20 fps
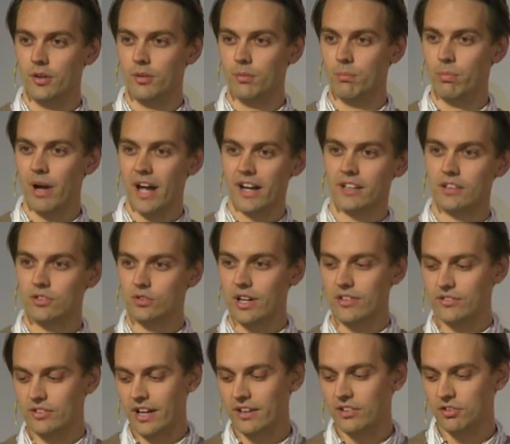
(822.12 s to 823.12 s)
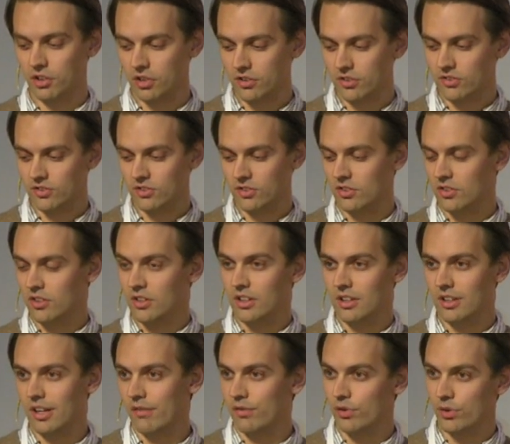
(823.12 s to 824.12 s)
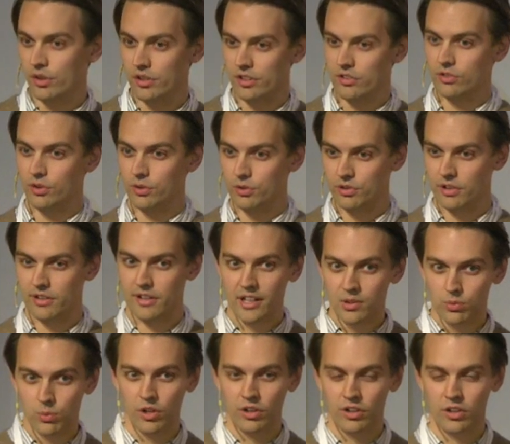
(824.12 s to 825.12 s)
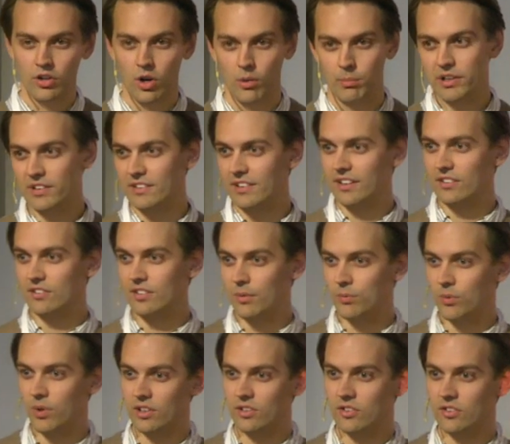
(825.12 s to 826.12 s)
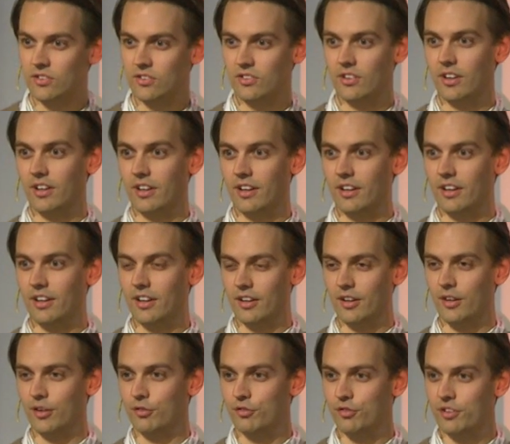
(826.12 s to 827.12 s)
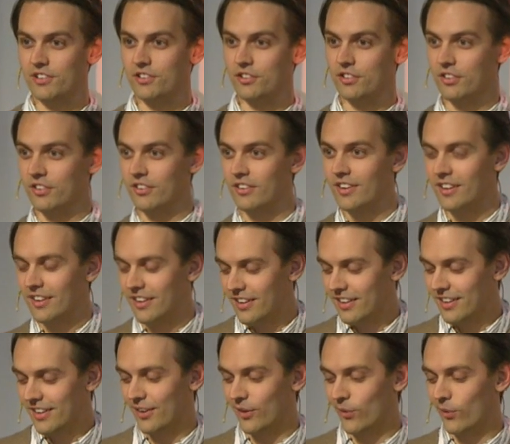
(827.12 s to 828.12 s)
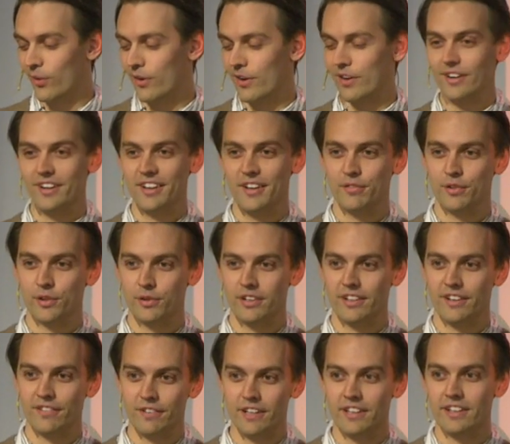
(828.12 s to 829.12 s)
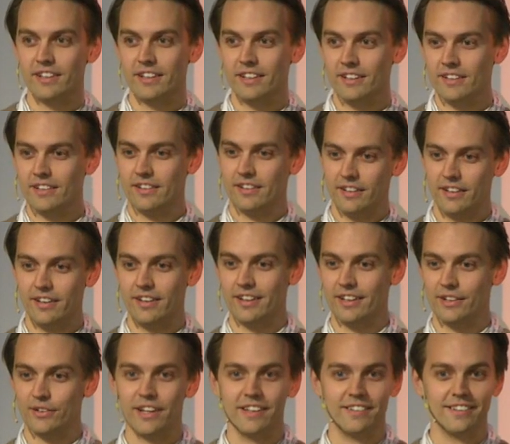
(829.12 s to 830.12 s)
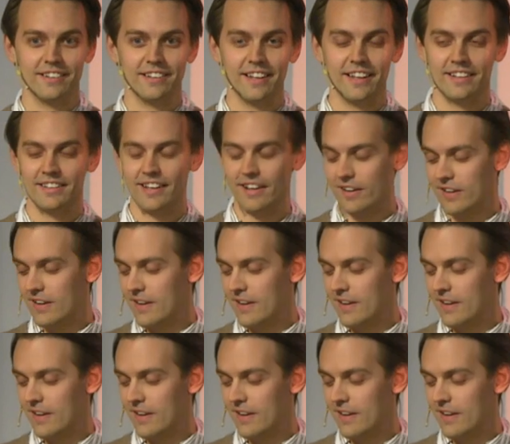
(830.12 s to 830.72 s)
bank transactions, if you're on a social network commenting someone's fish, or if you're in a wiki creating data.